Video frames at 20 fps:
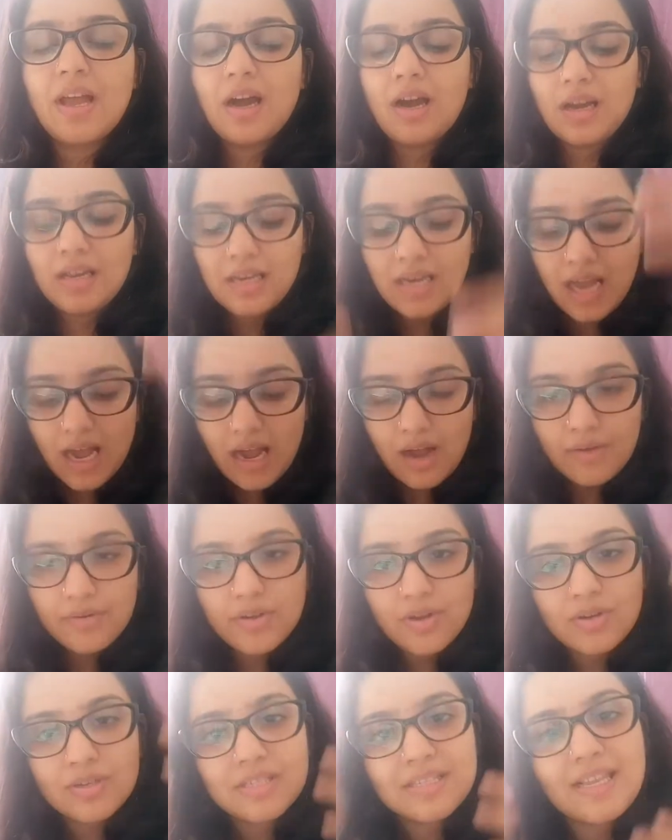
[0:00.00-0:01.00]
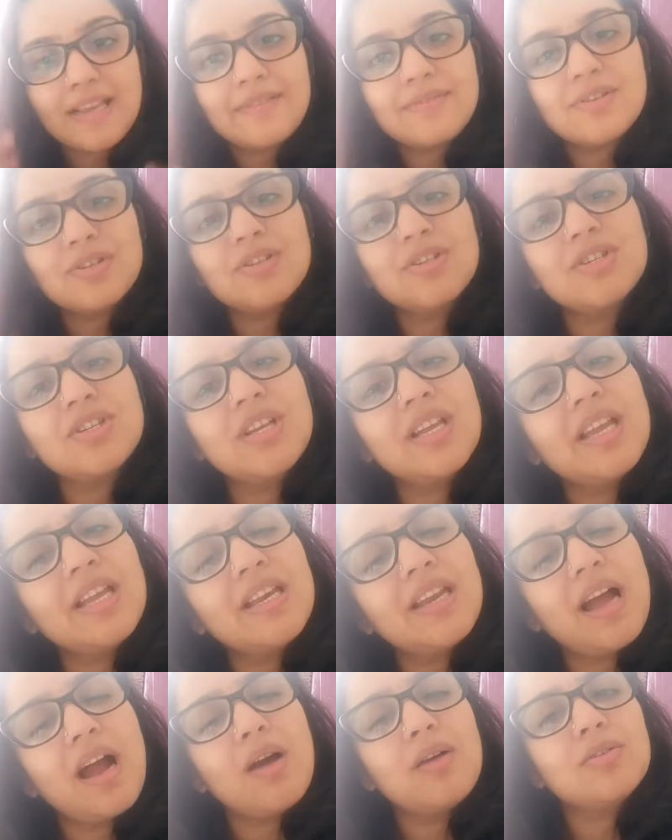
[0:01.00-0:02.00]
Allow yourself to
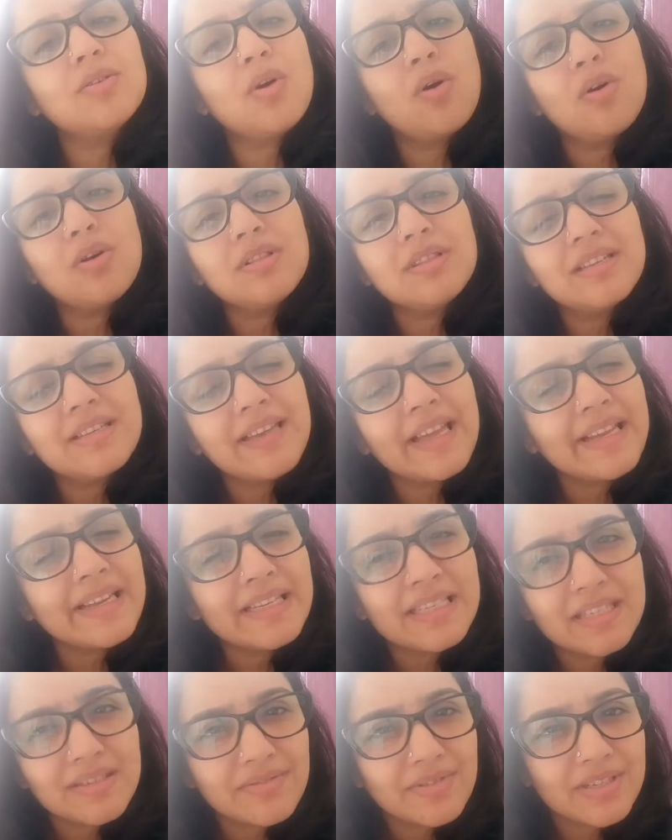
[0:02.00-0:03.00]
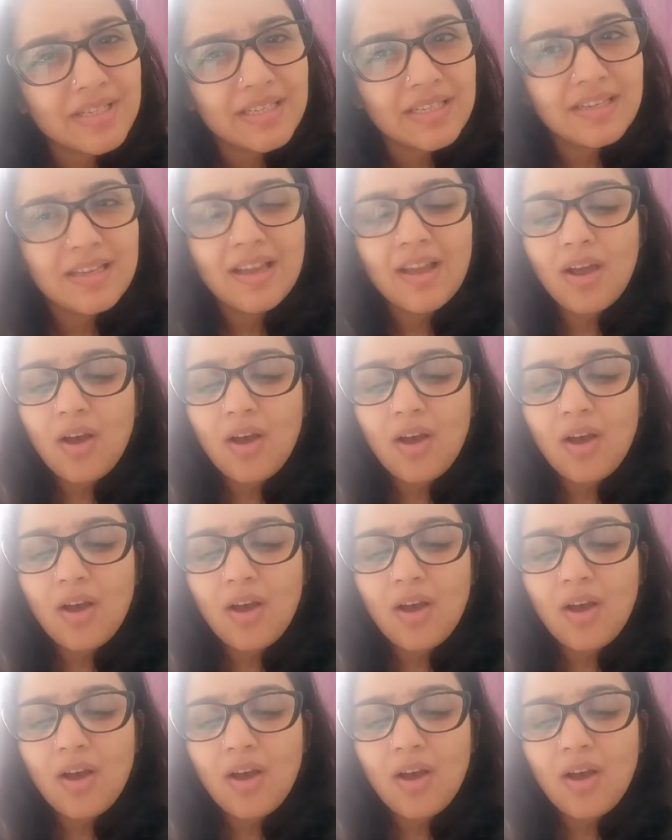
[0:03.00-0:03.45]
drain out all the negativity,